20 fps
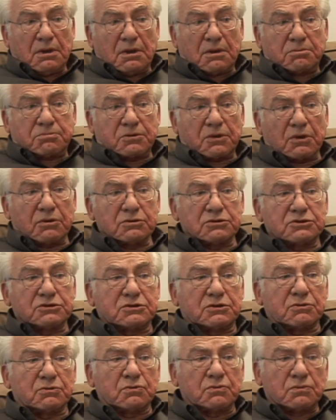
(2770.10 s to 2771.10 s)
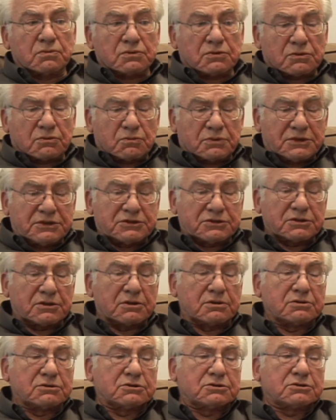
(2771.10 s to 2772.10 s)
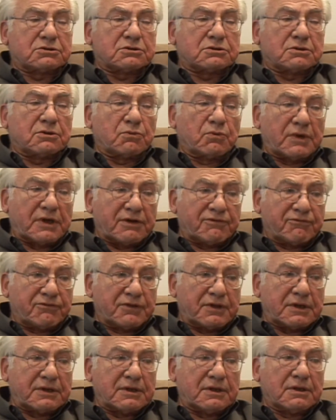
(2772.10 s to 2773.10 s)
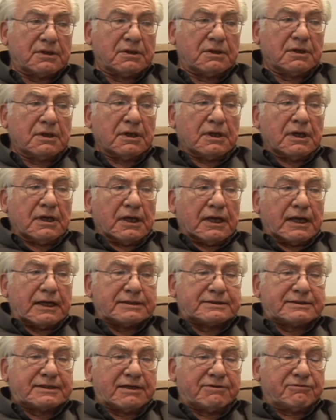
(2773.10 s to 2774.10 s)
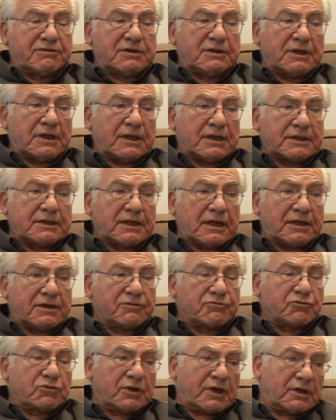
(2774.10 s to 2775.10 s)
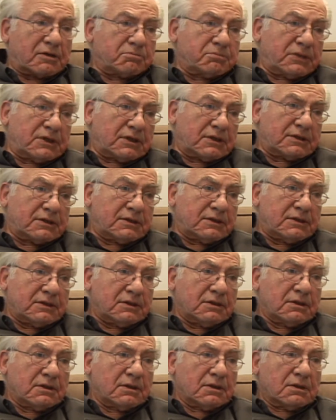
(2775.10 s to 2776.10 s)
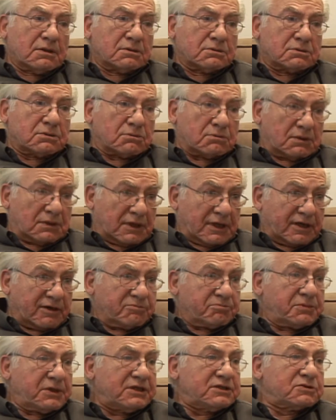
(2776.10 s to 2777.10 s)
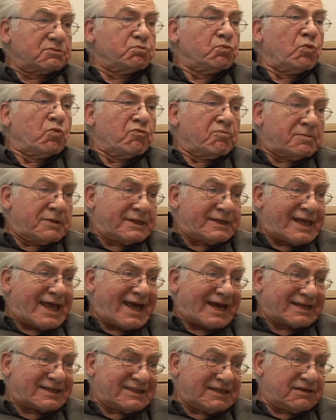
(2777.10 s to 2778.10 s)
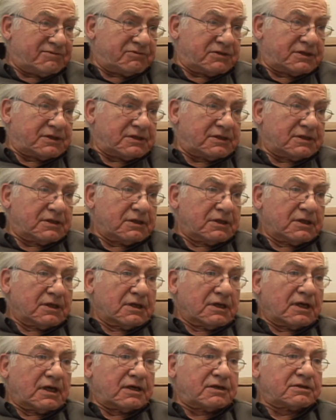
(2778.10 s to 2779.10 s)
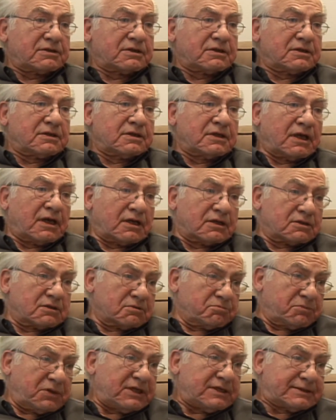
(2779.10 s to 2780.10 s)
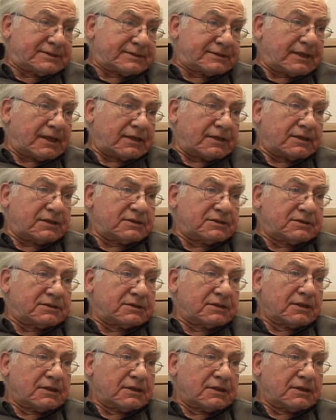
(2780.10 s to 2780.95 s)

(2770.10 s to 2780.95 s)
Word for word: approach, the, the research, the way of thinking, has given a kind of credibility to a lot of peace movement activity mm. and, and to peace studies